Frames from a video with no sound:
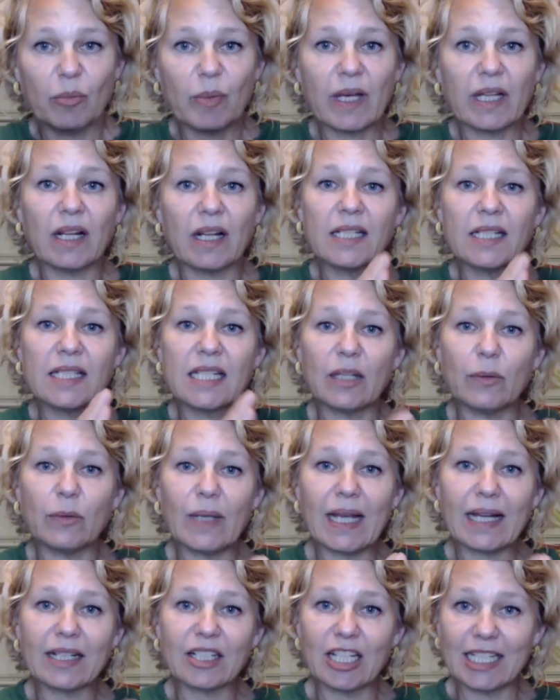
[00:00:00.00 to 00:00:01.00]
But until
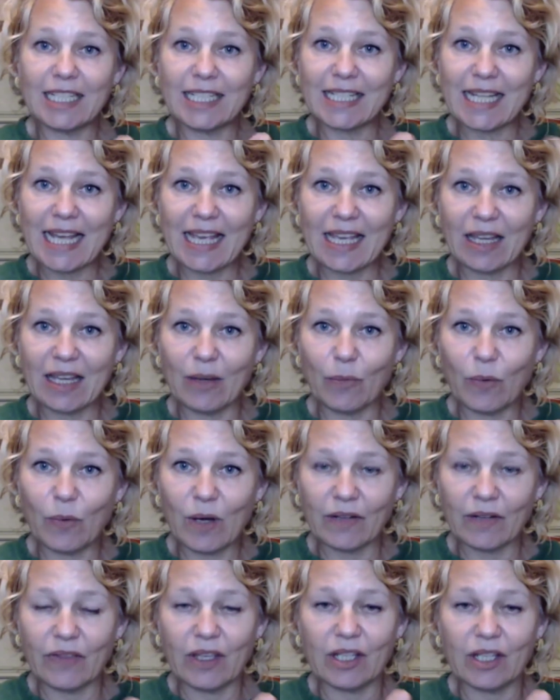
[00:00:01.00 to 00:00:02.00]
we actually take
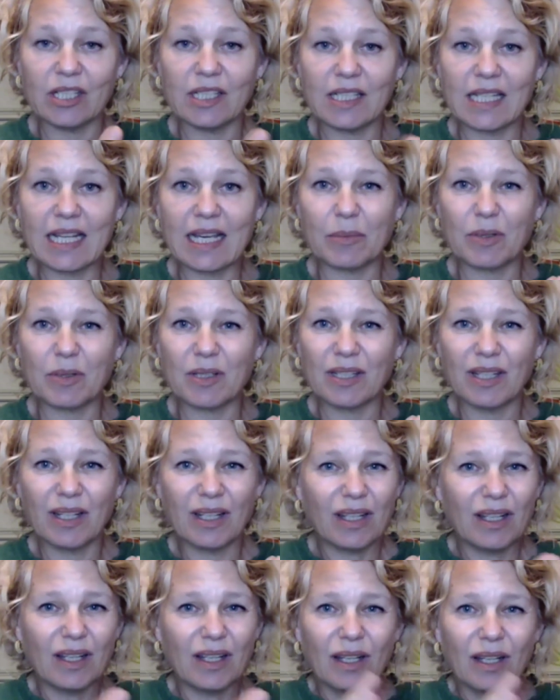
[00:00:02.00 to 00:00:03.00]
one of those steps,
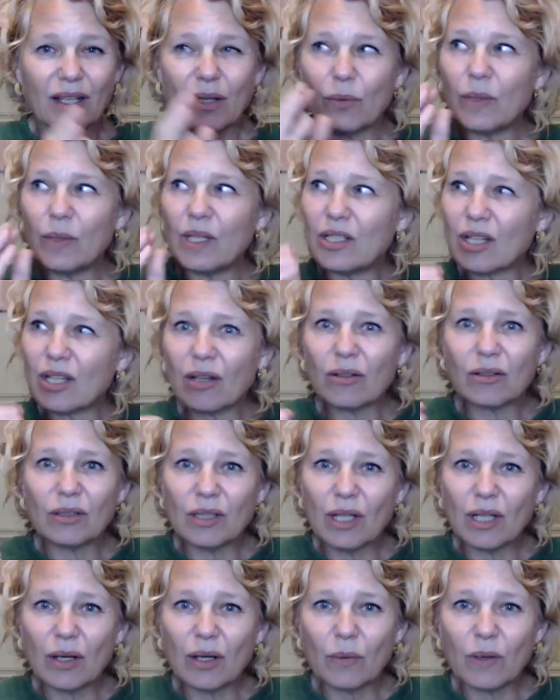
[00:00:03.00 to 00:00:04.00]
we
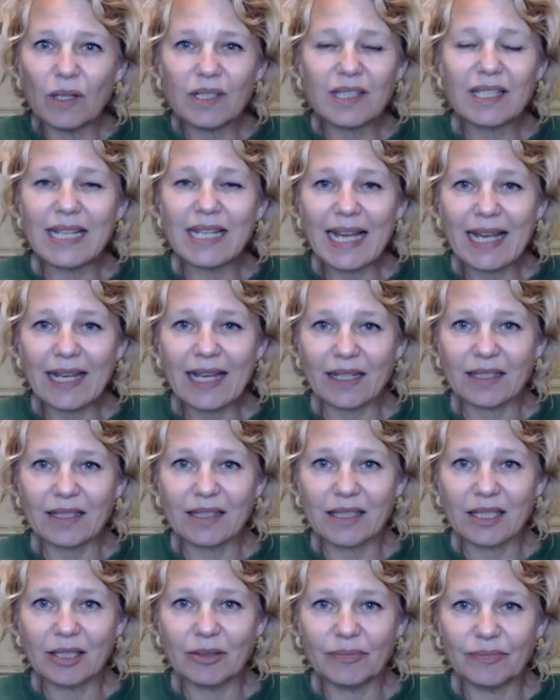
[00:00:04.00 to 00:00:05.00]
don't know what's
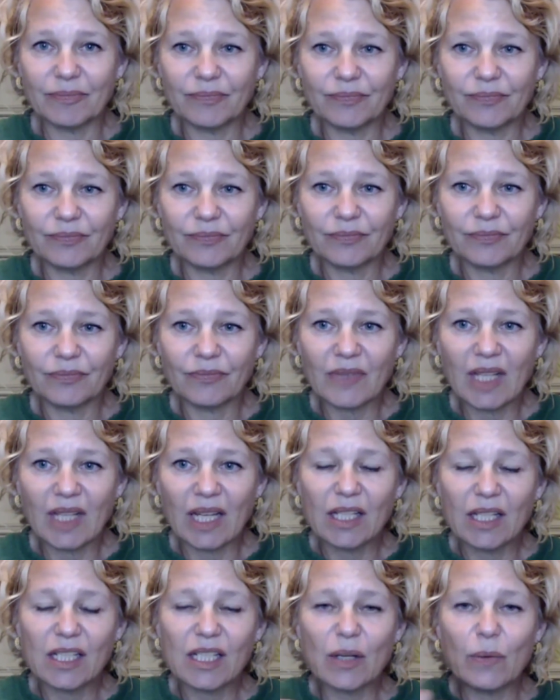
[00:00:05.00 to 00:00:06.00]
next.
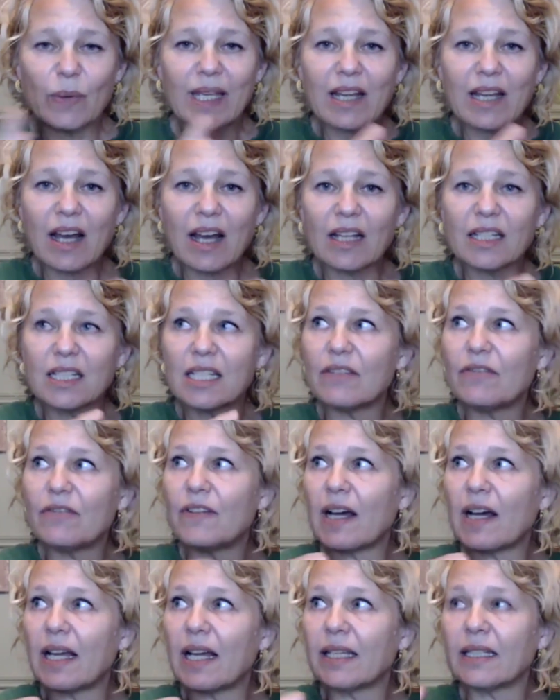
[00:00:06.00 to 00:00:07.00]
So we can't
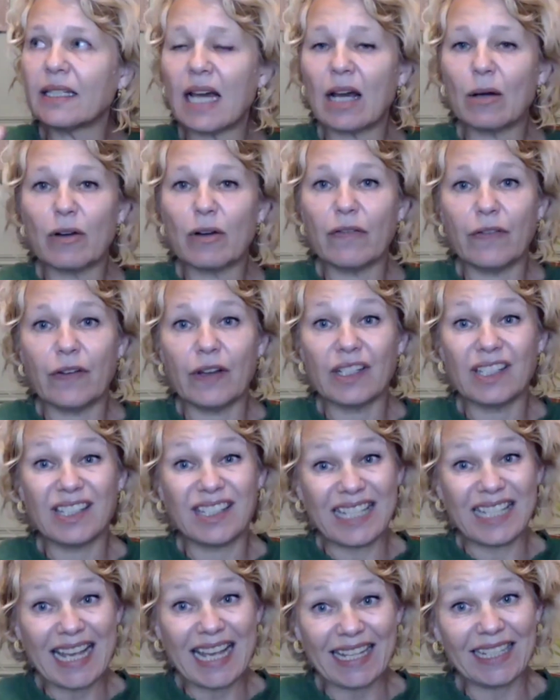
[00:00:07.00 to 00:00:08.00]
define our
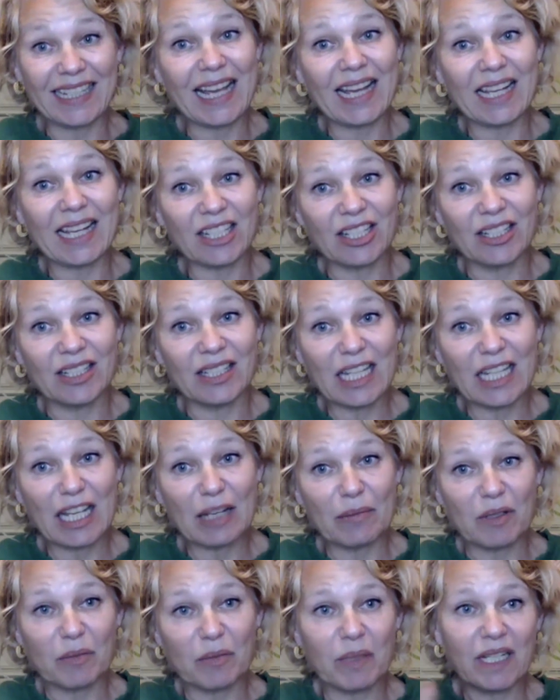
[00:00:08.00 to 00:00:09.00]
first 10 action
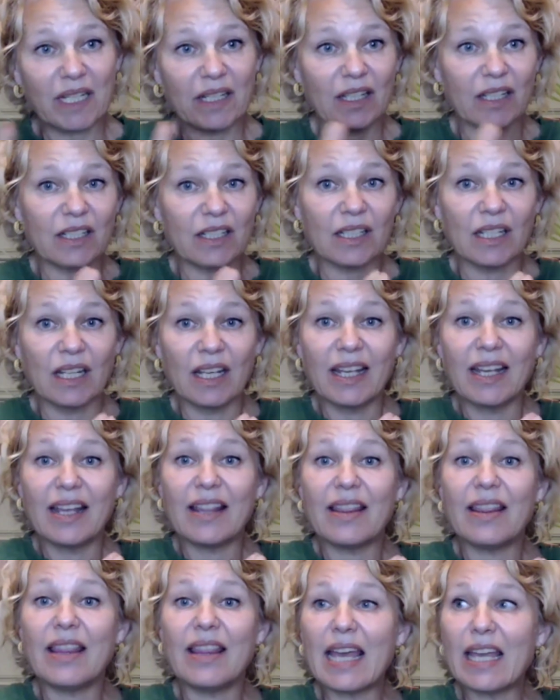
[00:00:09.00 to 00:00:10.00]
steps because
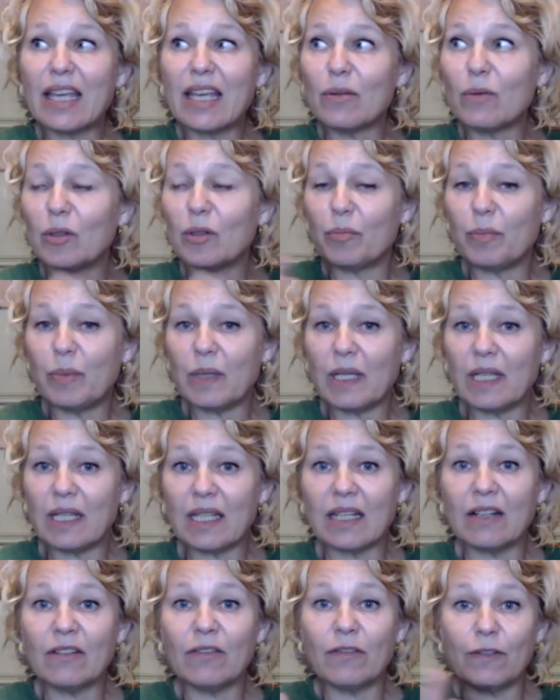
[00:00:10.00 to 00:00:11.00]
they will be
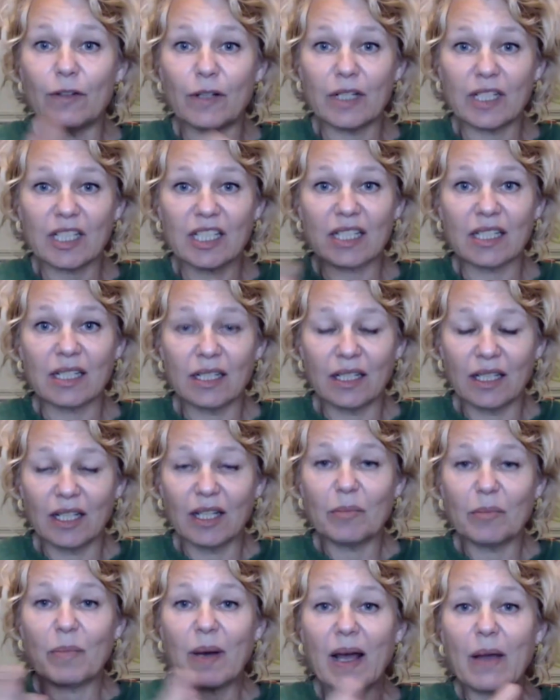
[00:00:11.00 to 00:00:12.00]
influenced
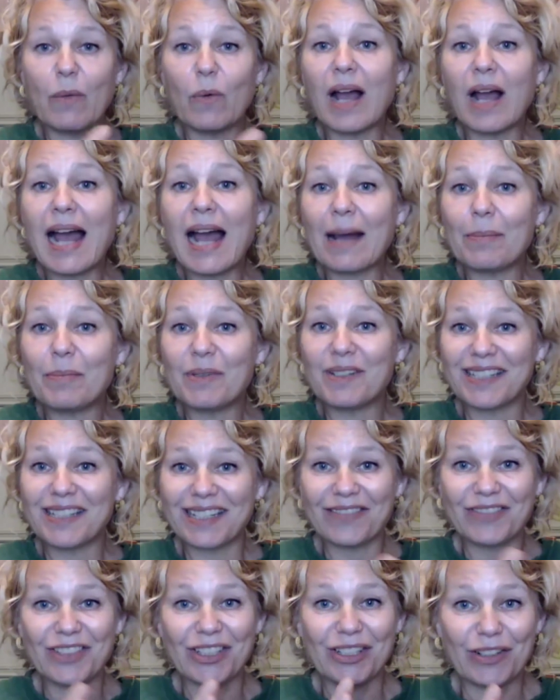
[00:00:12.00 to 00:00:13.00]
by what
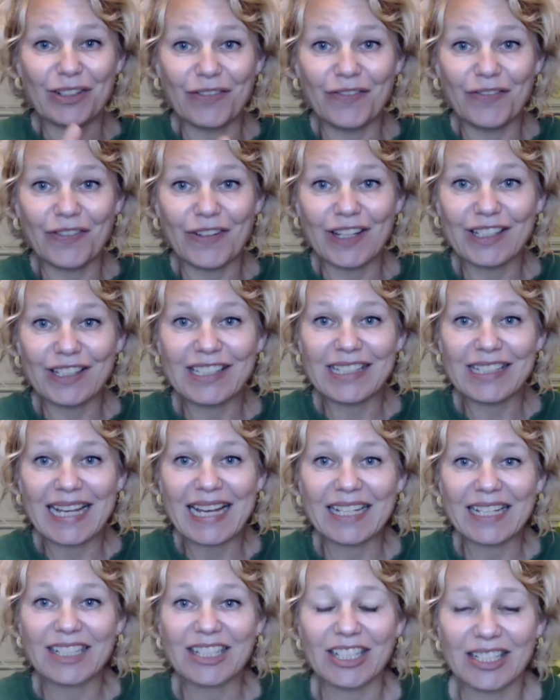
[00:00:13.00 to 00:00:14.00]
happens after your first
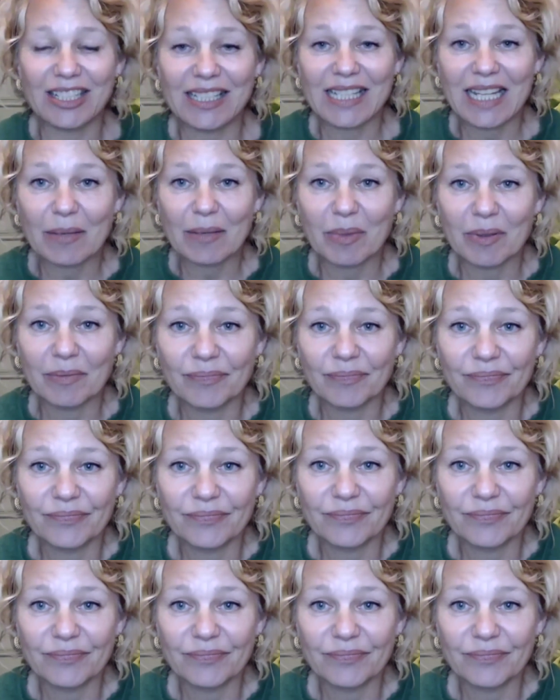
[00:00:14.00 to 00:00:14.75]
action step.